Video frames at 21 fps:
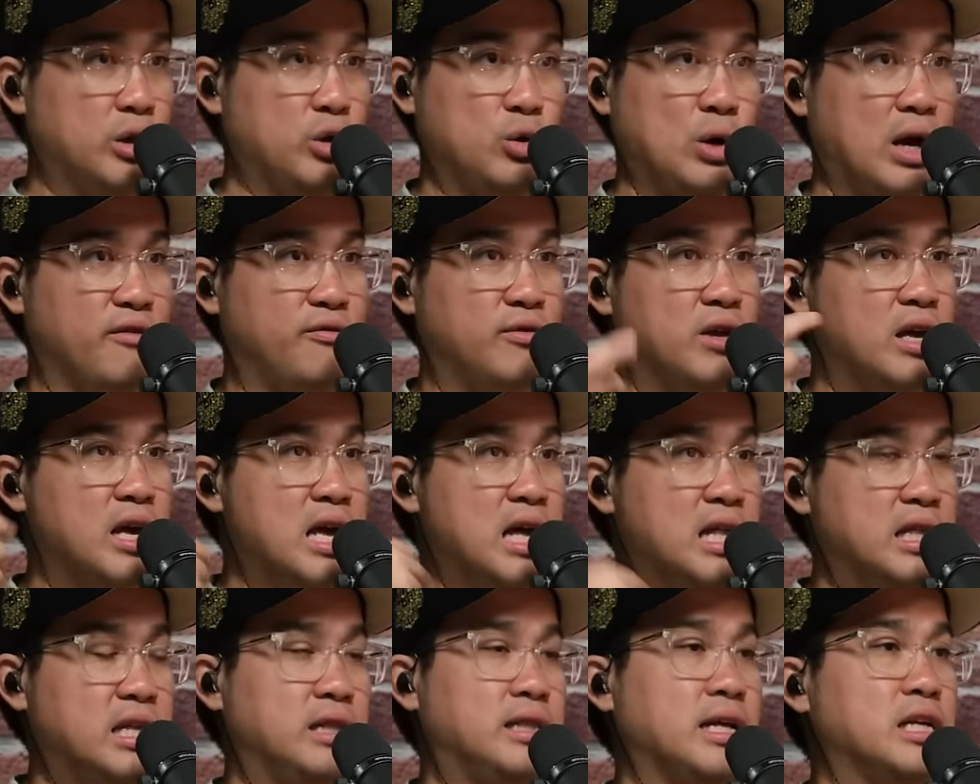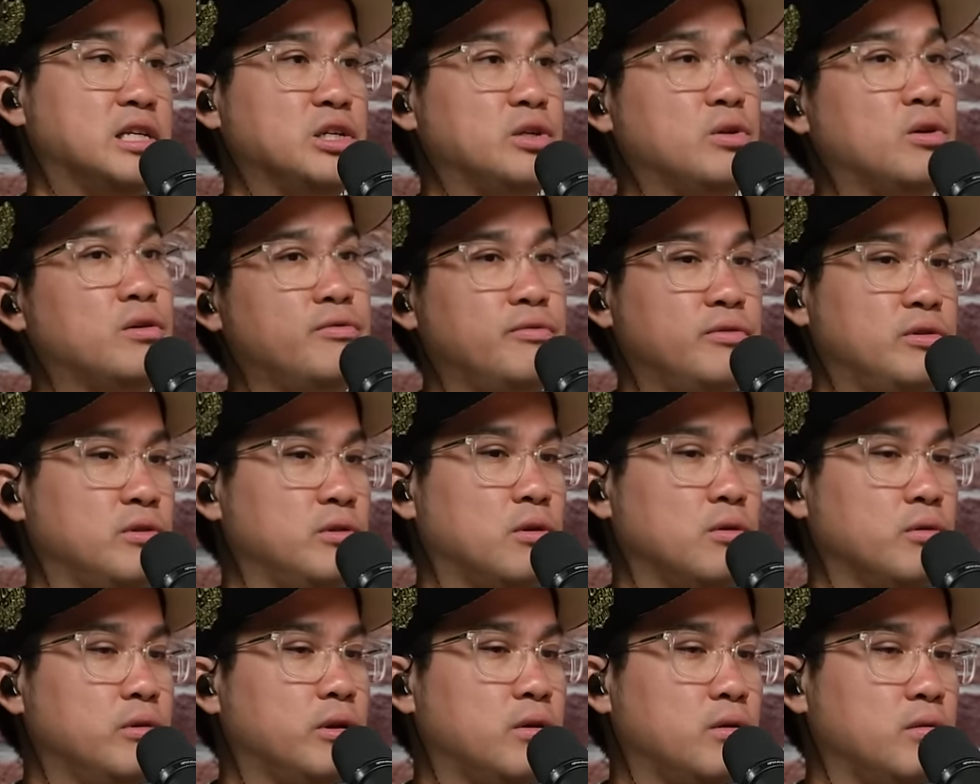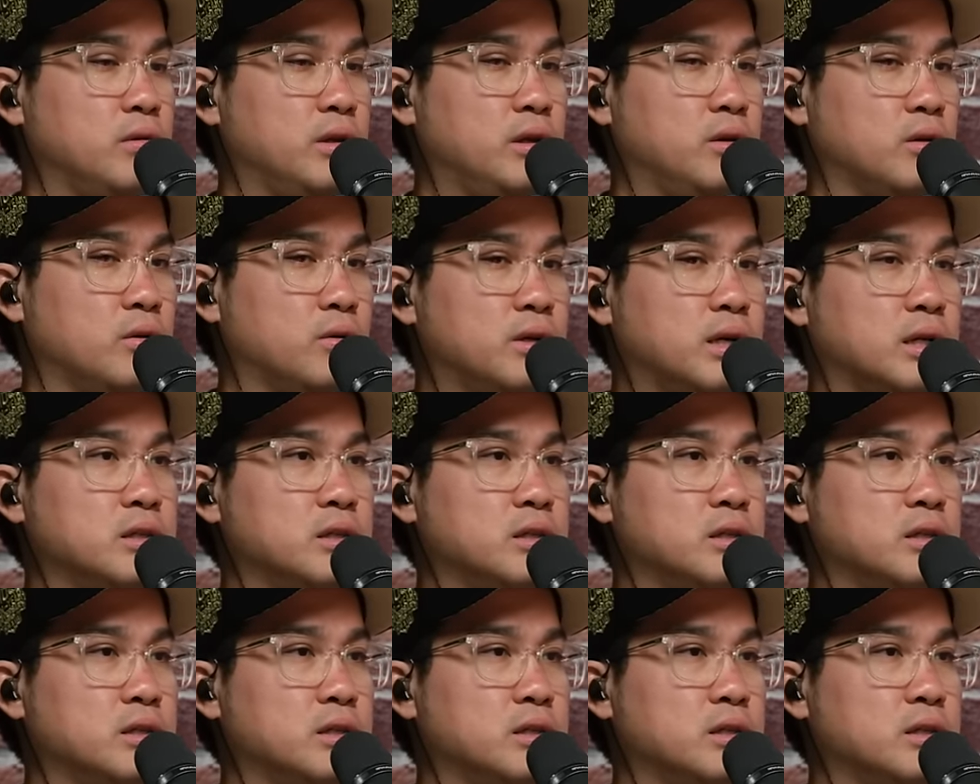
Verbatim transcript: You have the attention of not only your